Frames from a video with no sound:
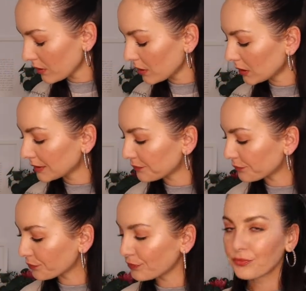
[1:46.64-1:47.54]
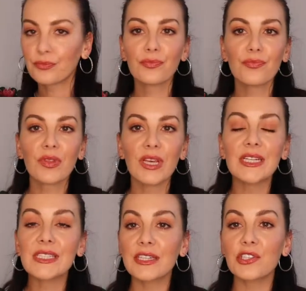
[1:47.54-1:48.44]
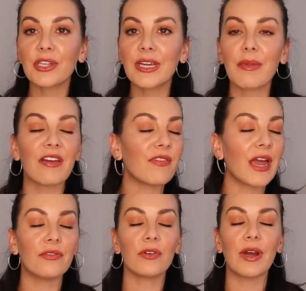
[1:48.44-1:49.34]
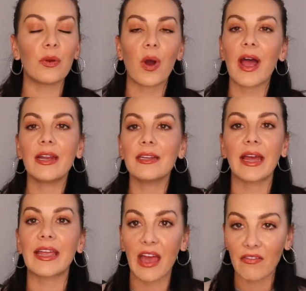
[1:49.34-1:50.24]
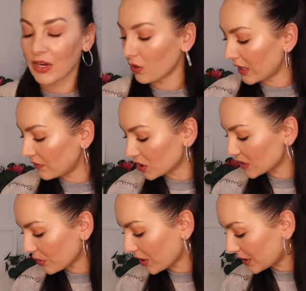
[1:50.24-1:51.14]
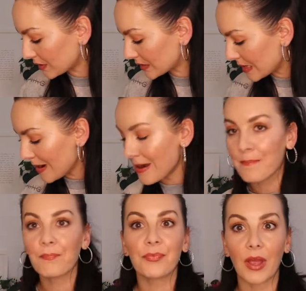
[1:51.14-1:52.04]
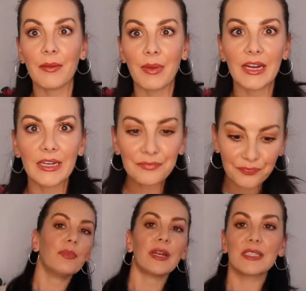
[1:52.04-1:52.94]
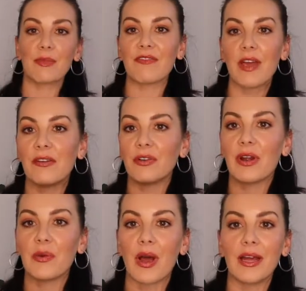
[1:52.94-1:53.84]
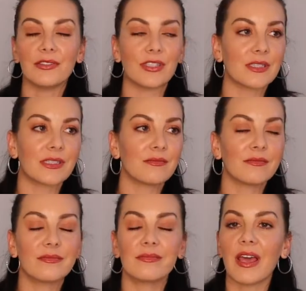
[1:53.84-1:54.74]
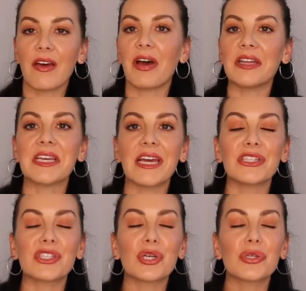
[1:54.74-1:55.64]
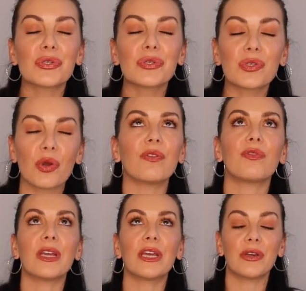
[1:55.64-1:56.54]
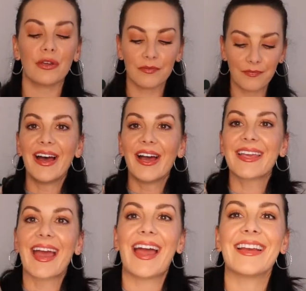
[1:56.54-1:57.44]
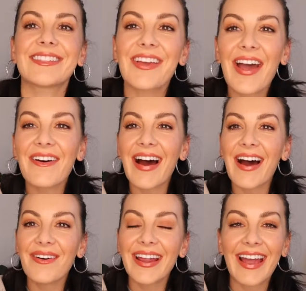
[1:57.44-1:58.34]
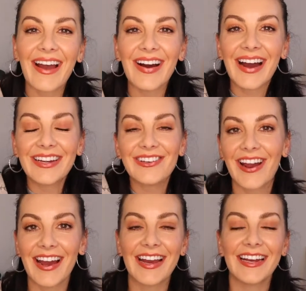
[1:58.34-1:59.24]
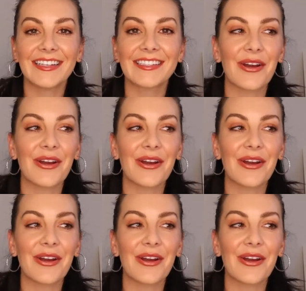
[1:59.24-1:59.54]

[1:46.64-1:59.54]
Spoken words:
Oh, it's literally my favorite red wine, like ever. Not even just because I made it, but it's my favorite red wine just ever. It tastes so freaking good. Okay, so how are we? How are you guys?